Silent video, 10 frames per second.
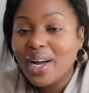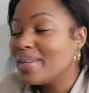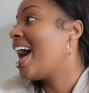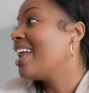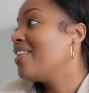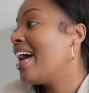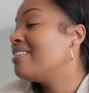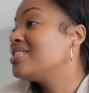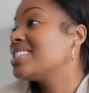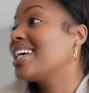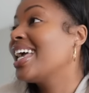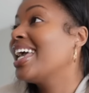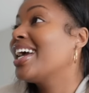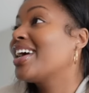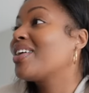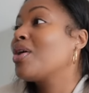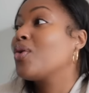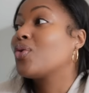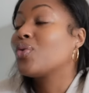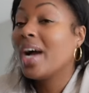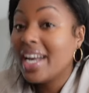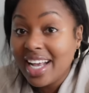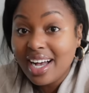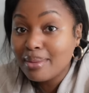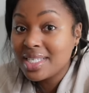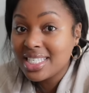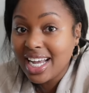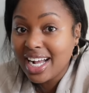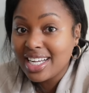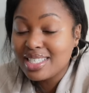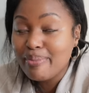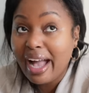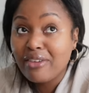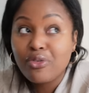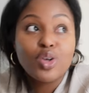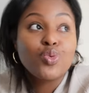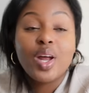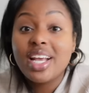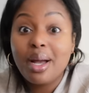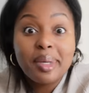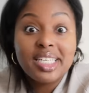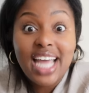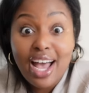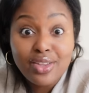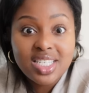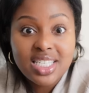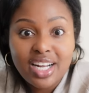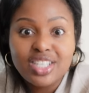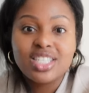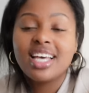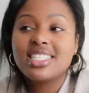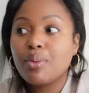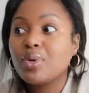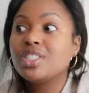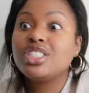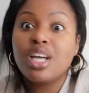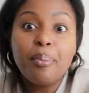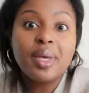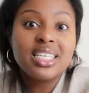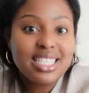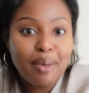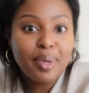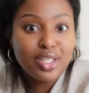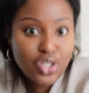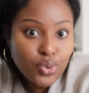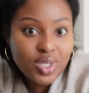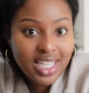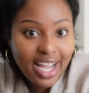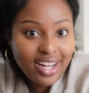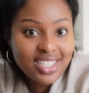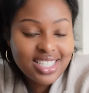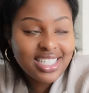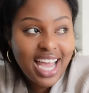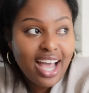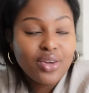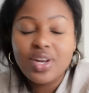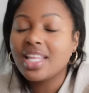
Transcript: I don't have to hear running upstairs, back and forth, running up and down the stairs, someone jumping, skipping 2 stairs down.